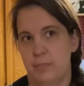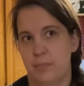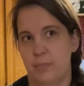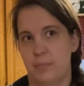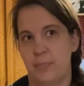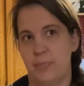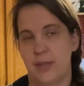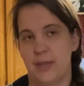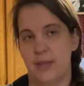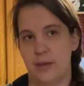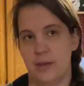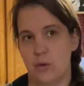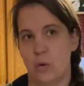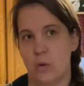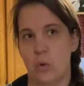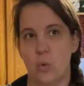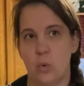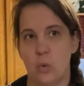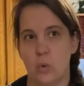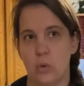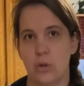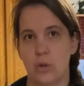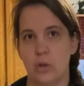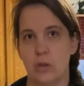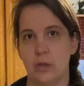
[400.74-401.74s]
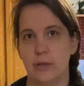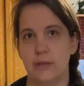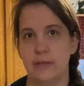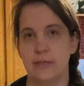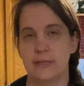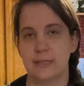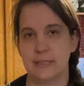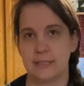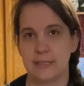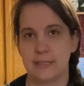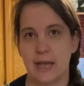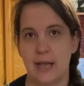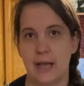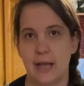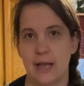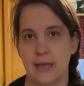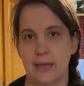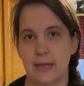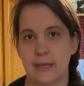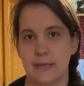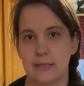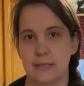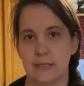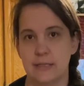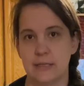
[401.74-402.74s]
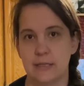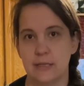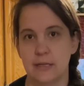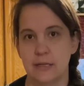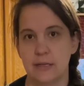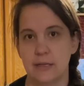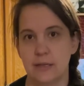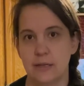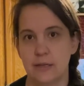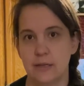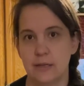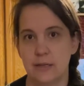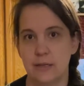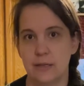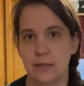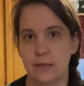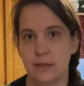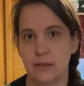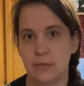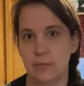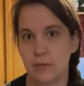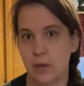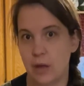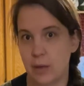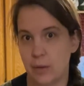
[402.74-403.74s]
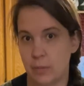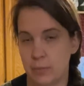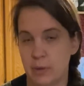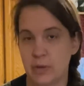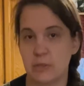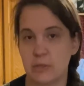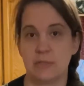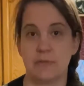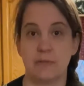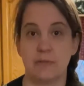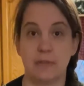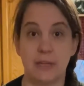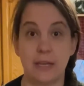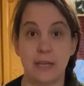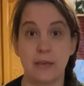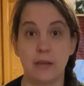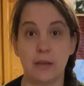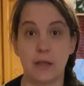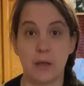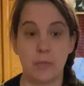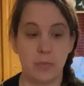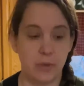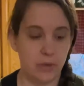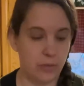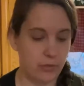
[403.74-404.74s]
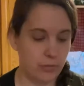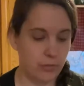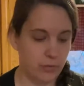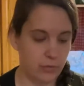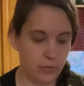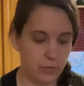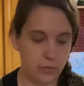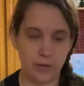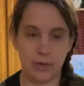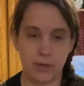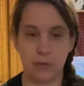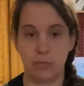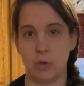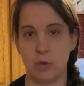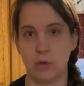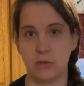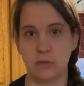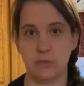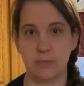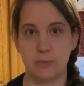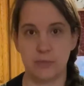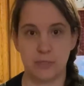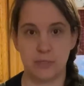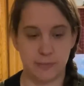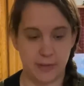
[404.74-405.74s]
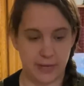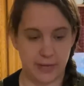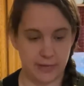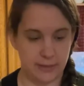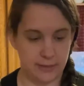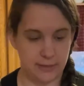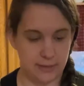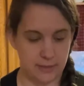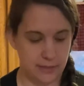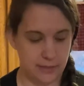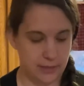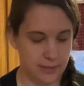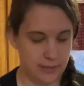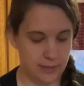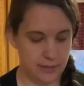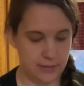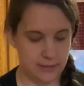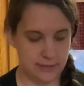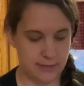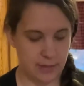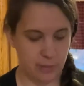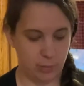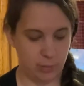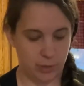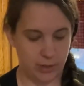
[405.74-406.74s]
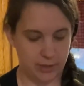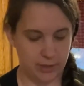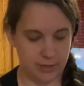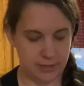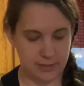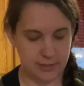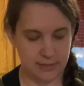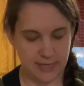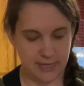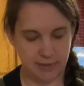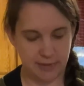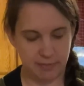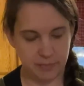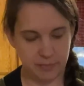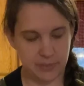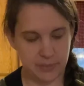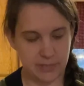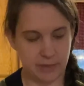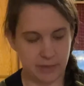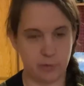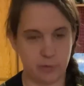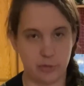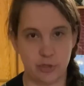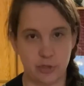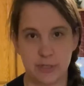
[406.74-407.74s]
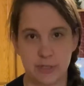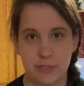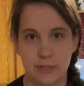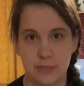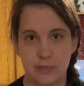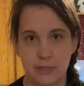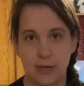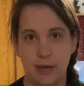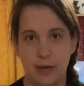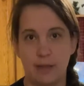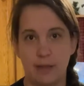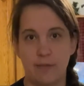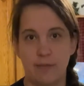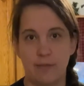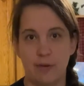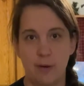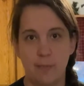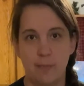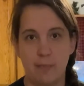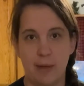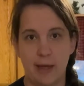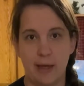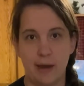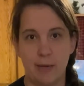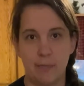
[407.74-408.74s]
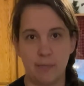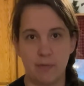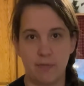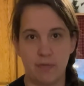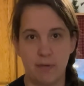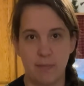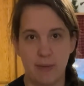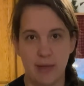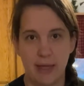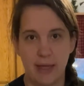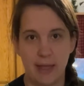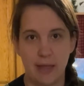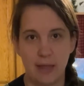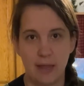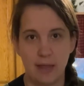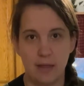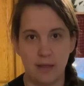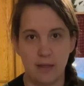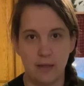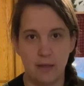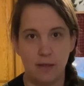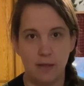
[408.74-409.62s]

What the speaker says: pinhole size amounts of light coming through in multiple spots. Some were on the seams, some were just on the very bottom of the bag.